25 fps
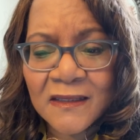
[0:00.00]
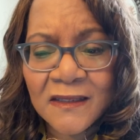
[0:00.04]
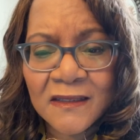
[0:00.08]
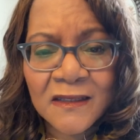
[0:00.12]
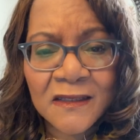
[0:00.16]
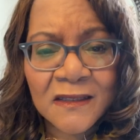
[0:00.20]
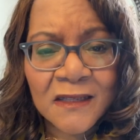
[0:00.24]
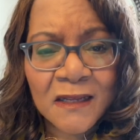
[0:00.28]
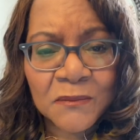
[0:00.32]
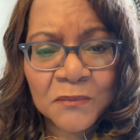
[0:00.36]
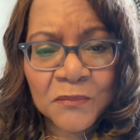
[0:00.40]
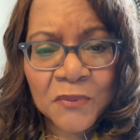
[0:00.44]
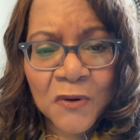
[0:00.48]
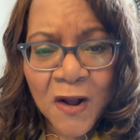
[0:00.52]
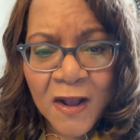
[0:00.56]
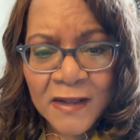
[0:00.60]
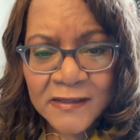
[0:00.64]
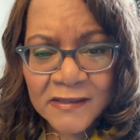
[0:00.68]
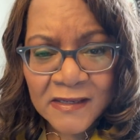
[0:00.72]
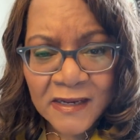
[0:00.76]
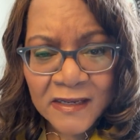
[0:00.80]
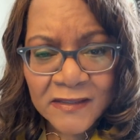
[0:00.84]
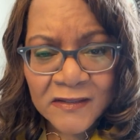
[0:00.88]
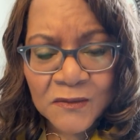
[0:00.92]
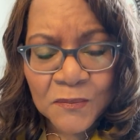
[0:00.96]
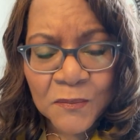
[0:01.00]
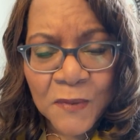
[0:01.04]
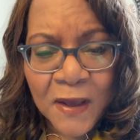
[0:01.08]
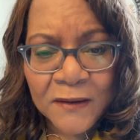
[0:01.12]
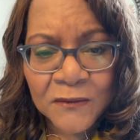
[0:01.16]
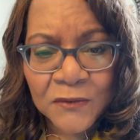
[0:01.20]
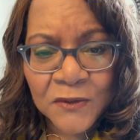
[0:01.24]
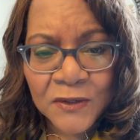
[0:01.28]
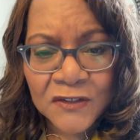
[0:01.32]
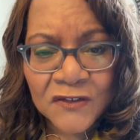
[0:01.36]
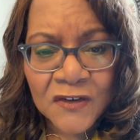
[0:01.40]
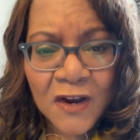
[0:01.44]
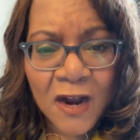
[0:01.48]
the process by
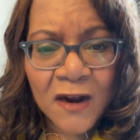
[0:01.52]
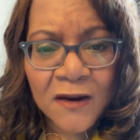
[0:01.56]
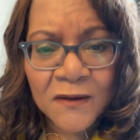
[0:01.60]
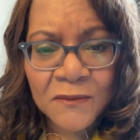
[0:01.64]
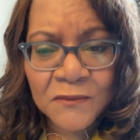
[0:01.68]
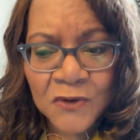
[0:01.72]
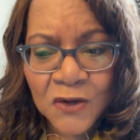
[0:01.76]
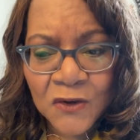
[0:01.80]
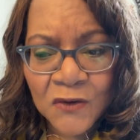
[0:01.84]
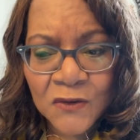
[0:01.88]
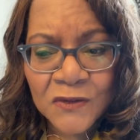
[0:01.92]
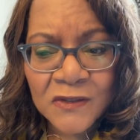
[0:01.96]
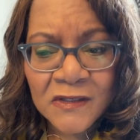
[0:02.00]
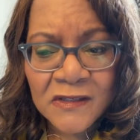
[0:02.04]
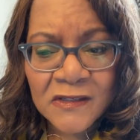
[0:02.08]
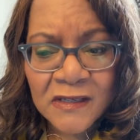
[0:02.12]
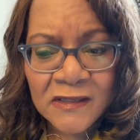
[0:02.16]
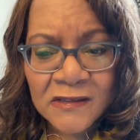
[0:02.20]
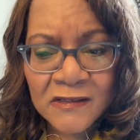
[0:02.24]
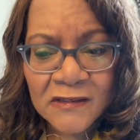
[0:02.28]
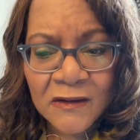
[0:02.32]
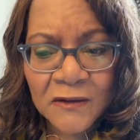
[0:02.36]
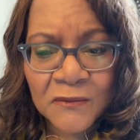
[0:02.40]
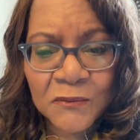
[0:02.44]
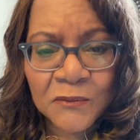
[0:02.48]
which our immune system